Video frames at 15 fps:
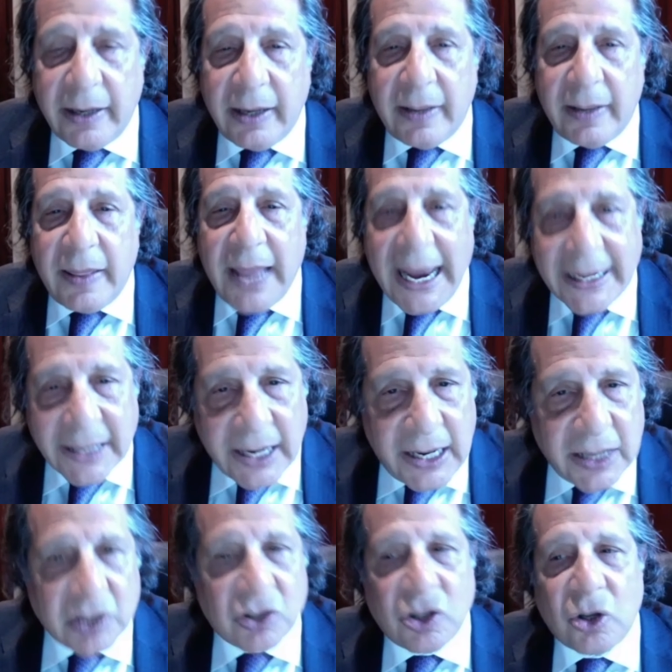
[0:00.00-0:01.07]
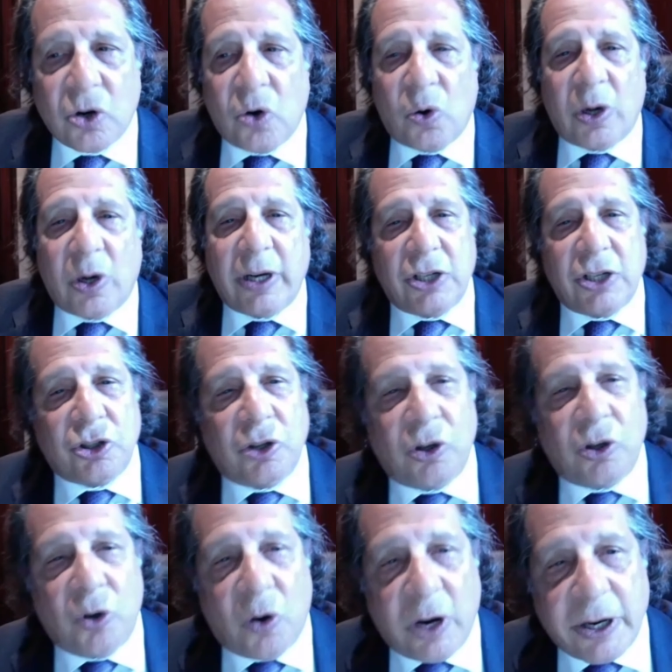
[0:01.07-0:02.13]
In that case, the court issued an
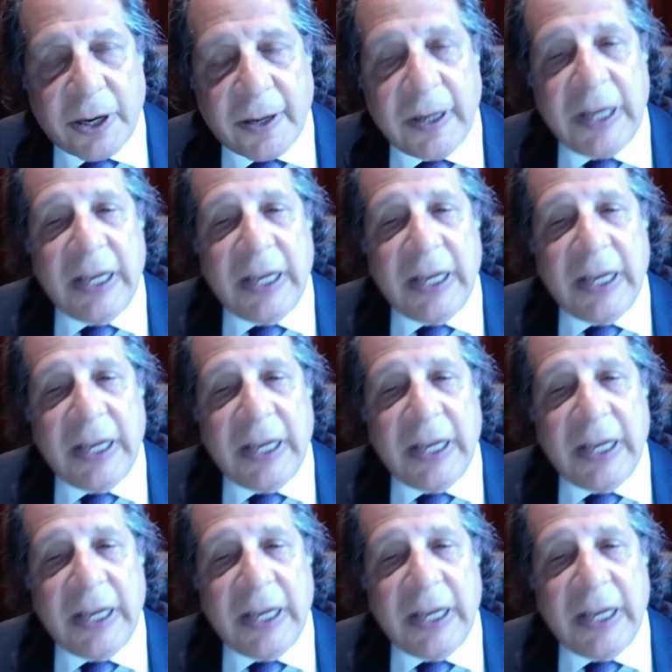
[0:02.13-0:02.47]
order.